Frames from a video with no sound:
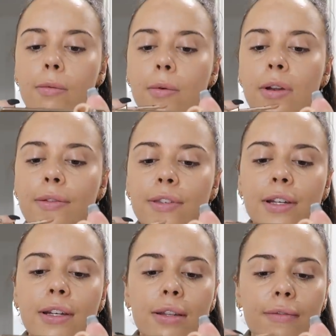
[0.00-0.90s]
will have
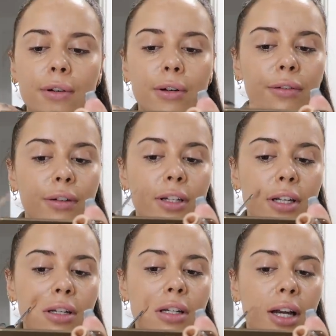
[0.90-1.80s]
seen in the vlog
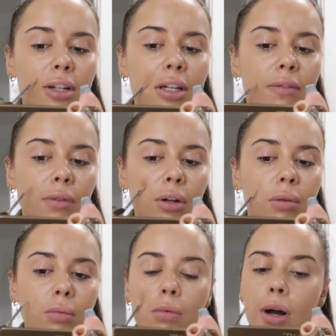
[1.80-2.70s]
footage. I didn't actually
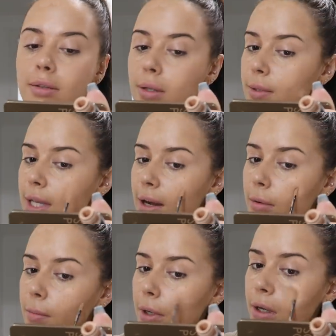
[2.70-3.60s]
vlog whilst I was
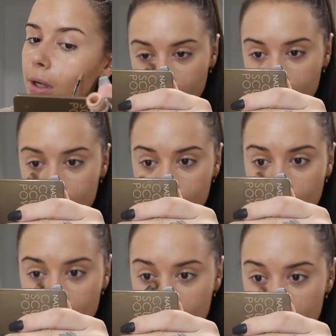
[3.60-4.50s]
out, but and that was
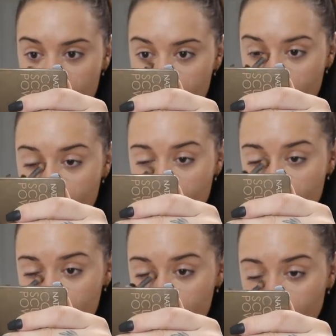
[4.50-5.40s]
fun.
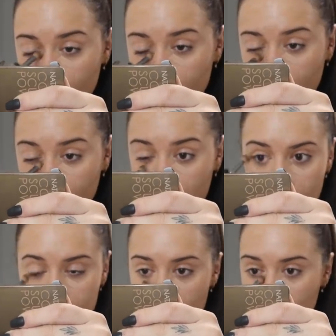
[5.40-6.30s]
Um, nothing
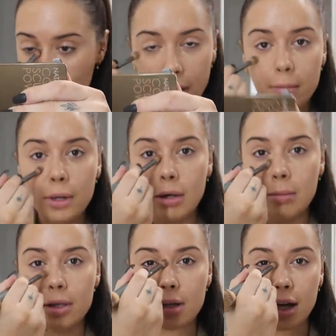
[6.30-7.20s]
crazy, but I'm a
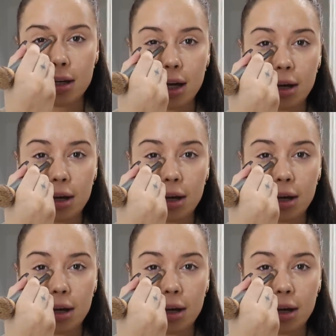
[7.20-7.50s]
little bit tired